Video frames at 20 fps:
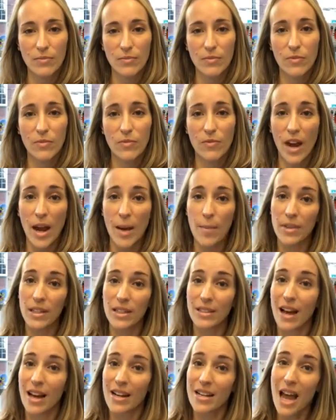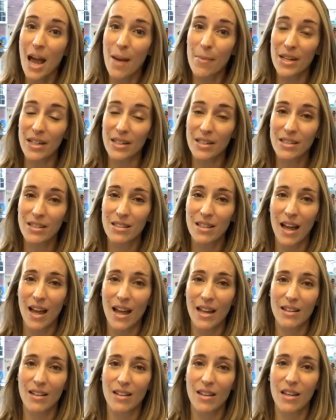family dynamics
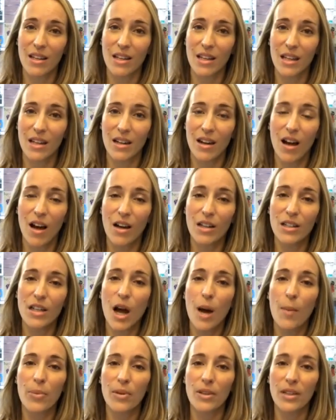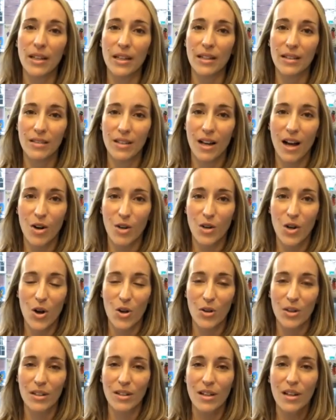and the uncoupling, I'll
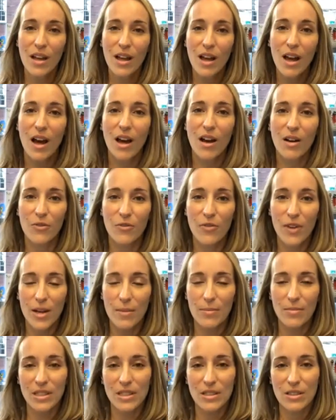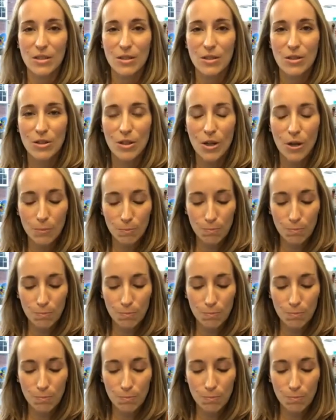call it, of families. So